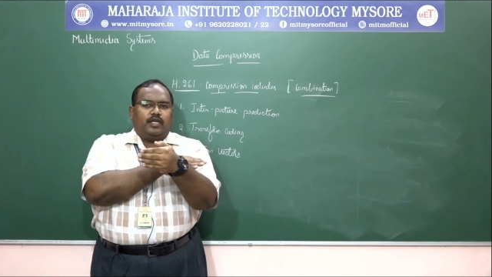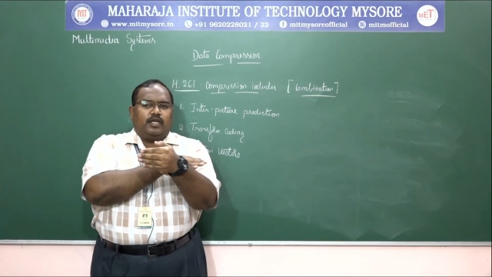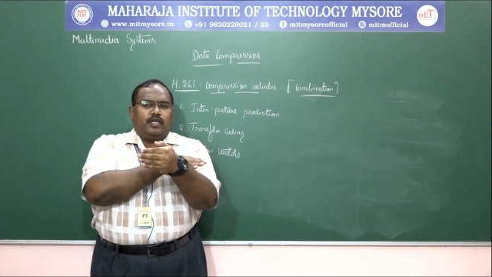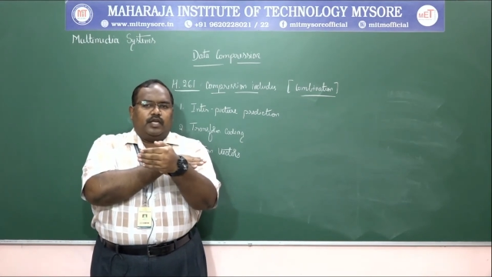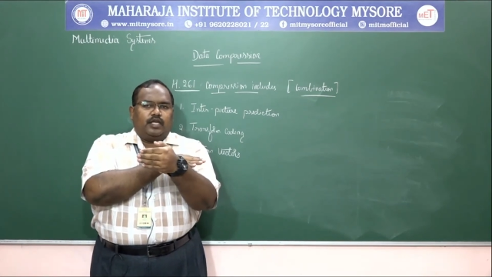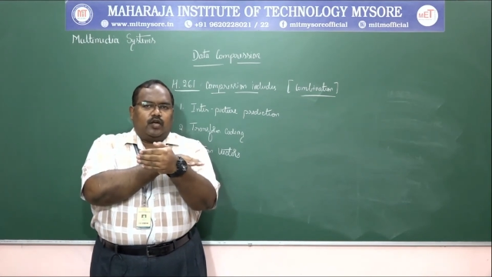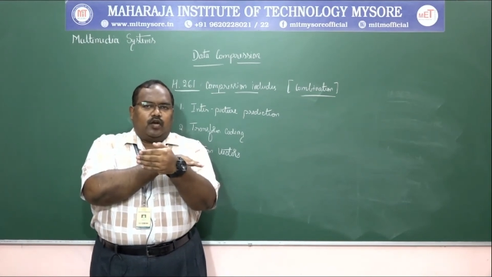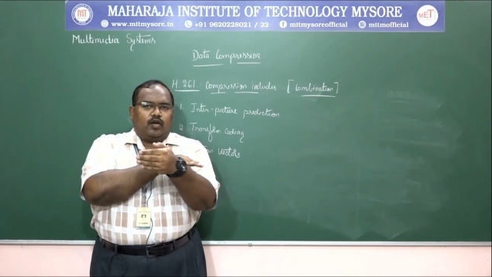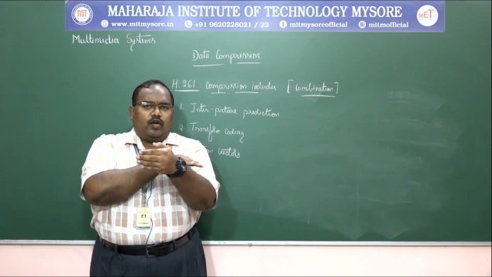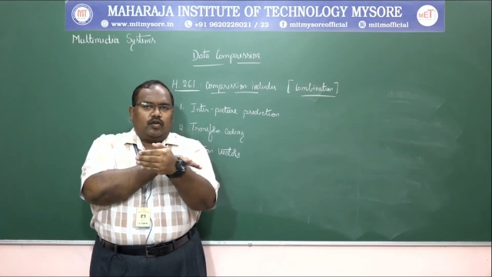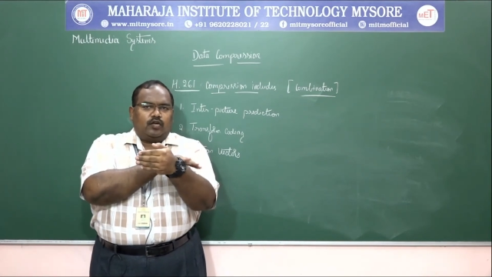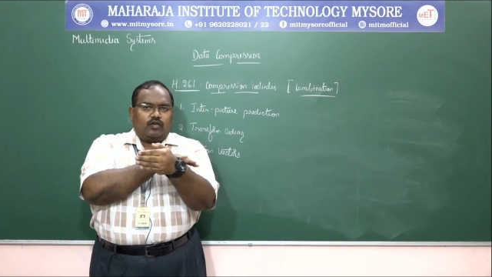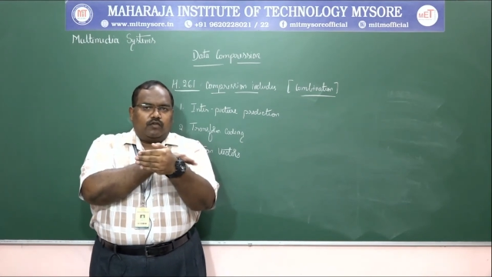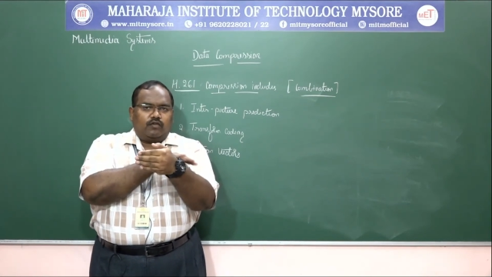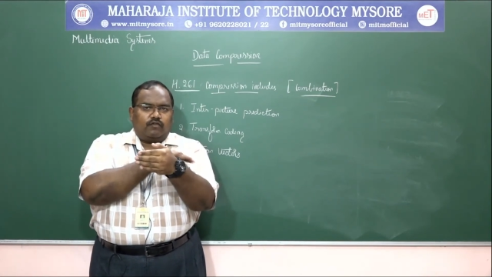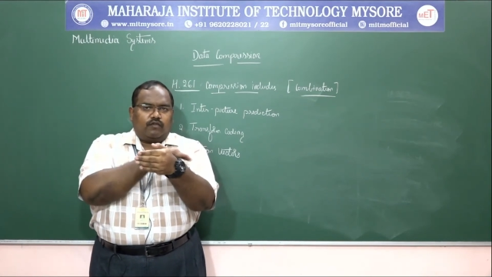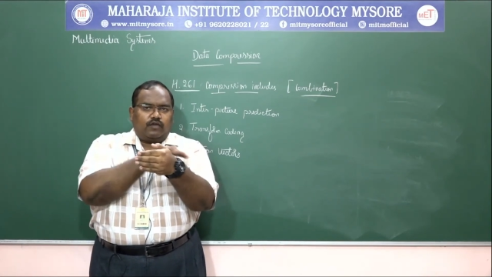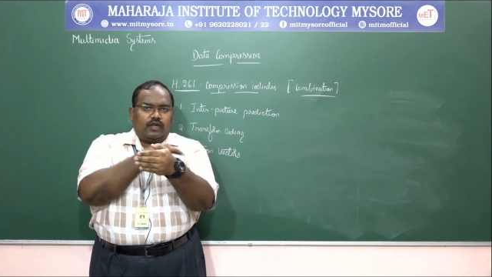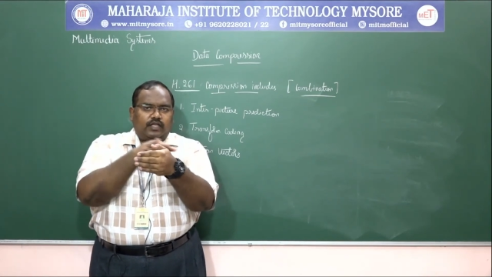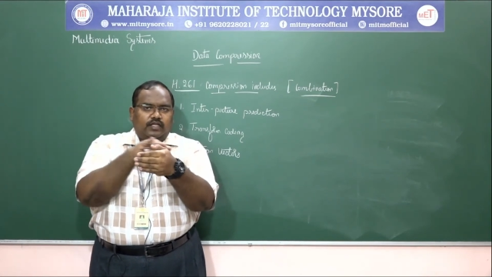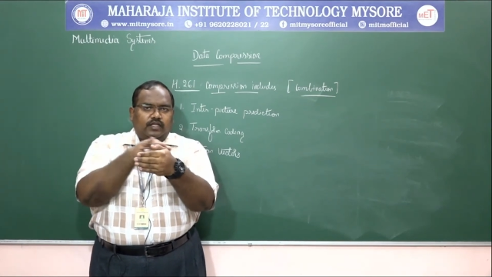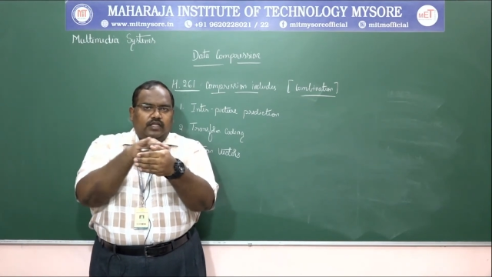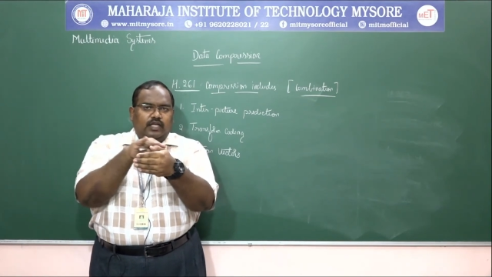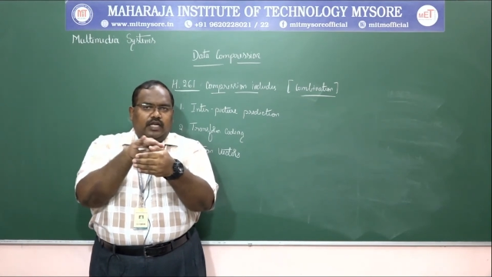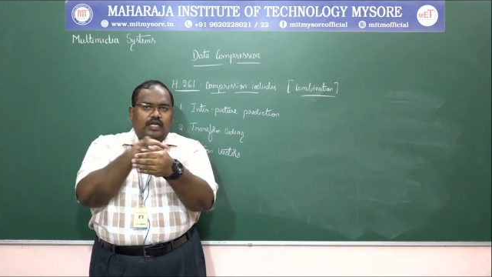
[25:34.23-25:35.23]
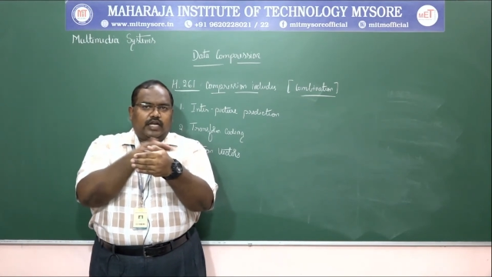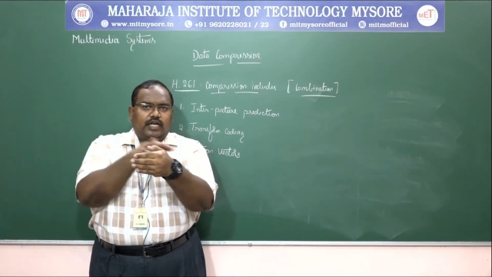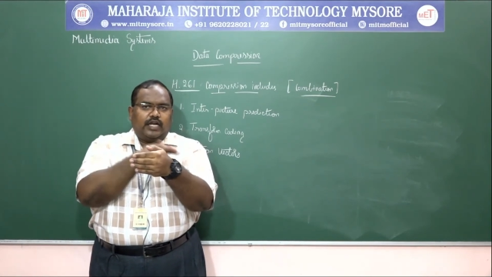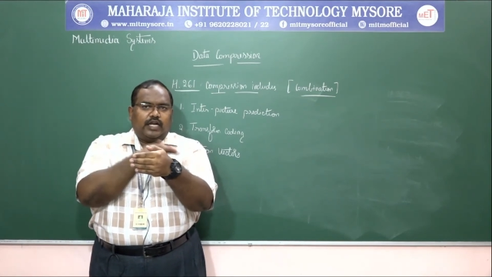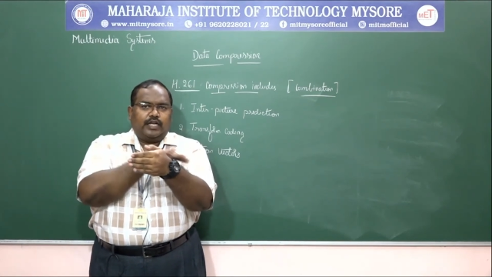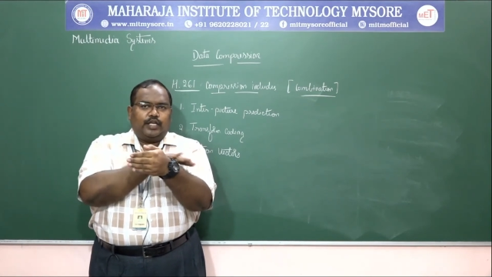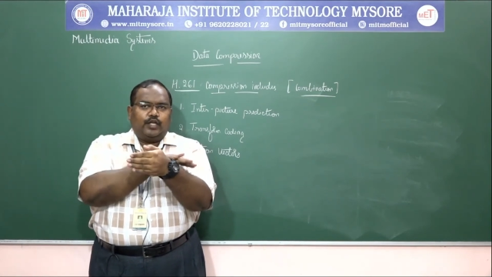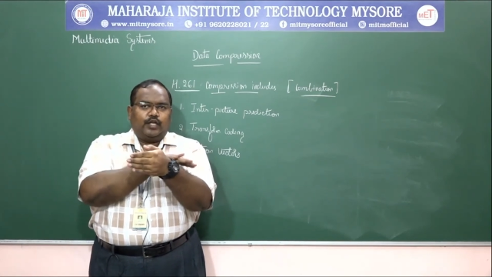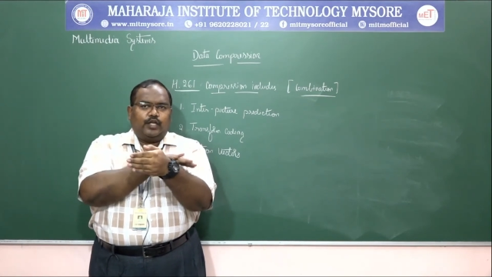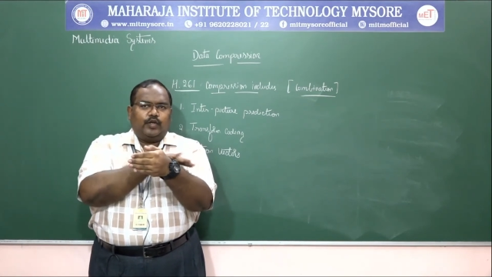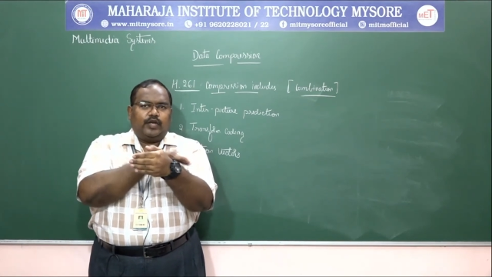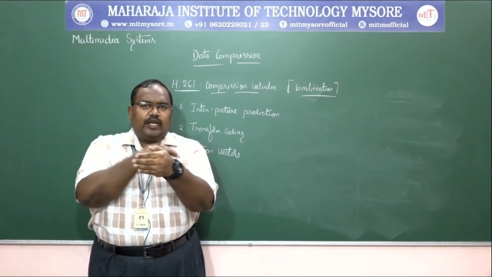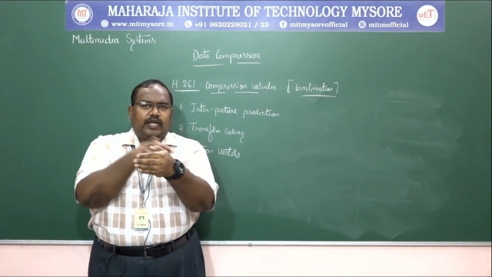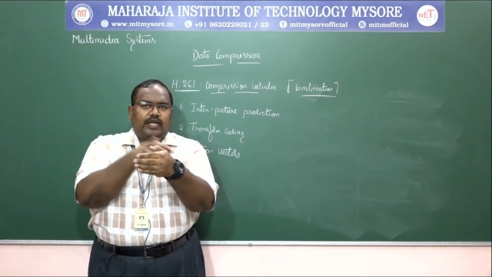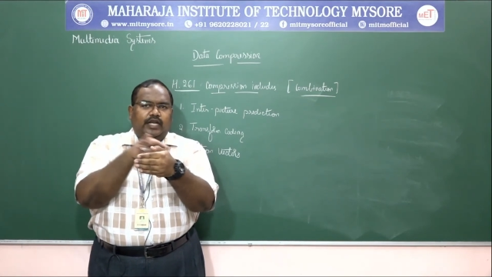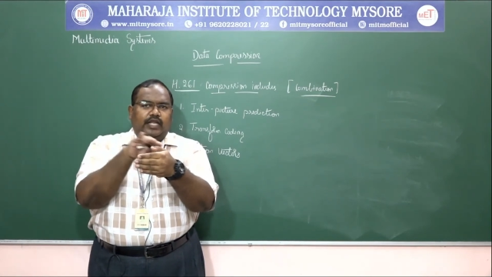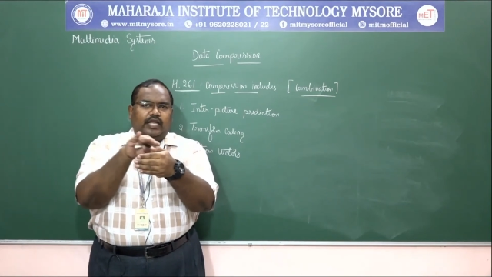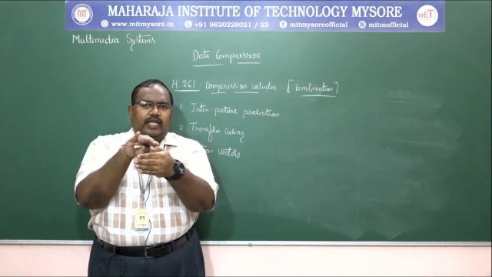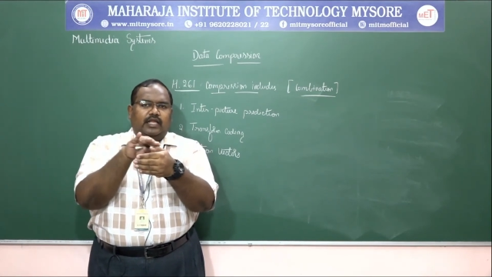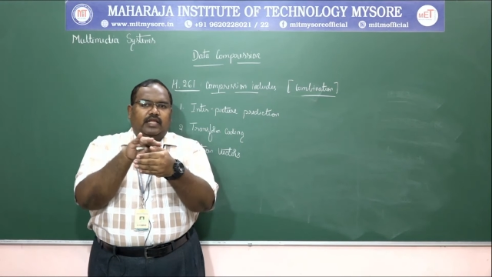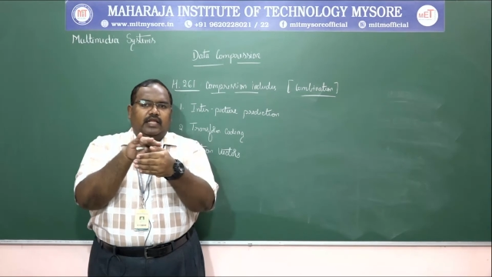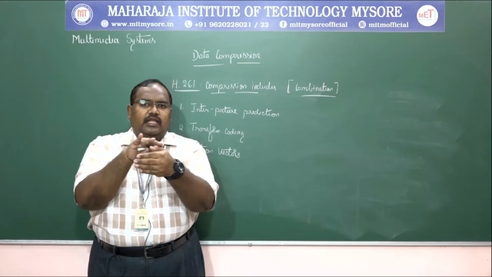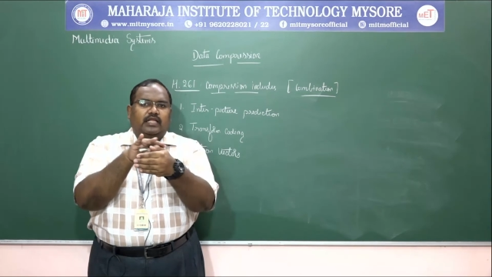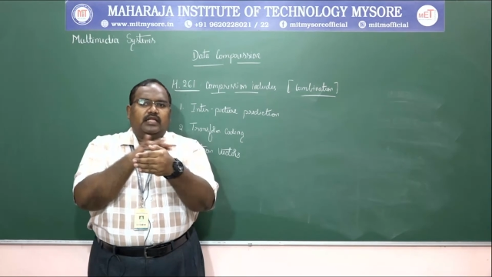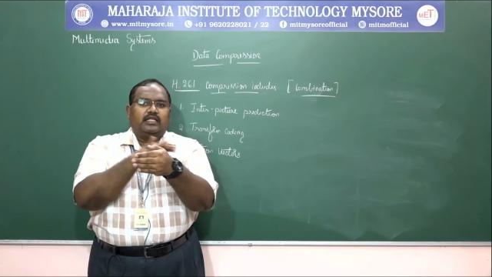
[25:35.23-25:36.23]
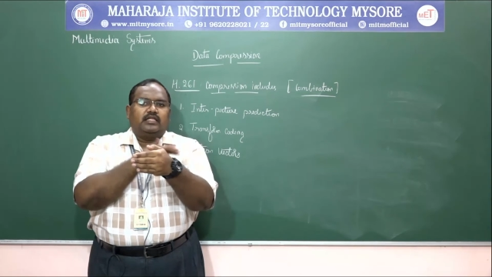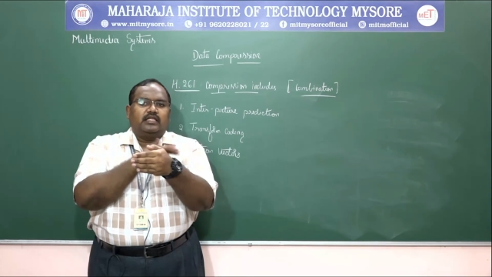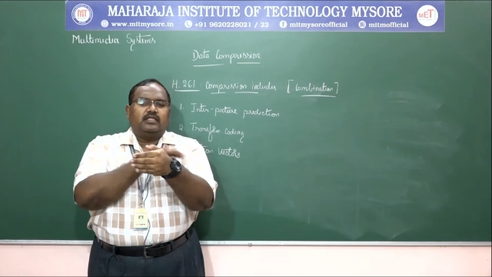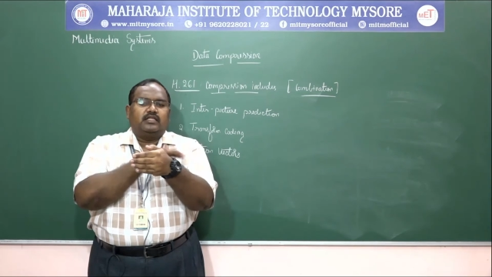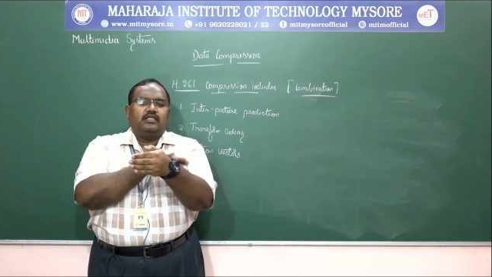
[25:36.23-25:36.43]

in order to find the continuity.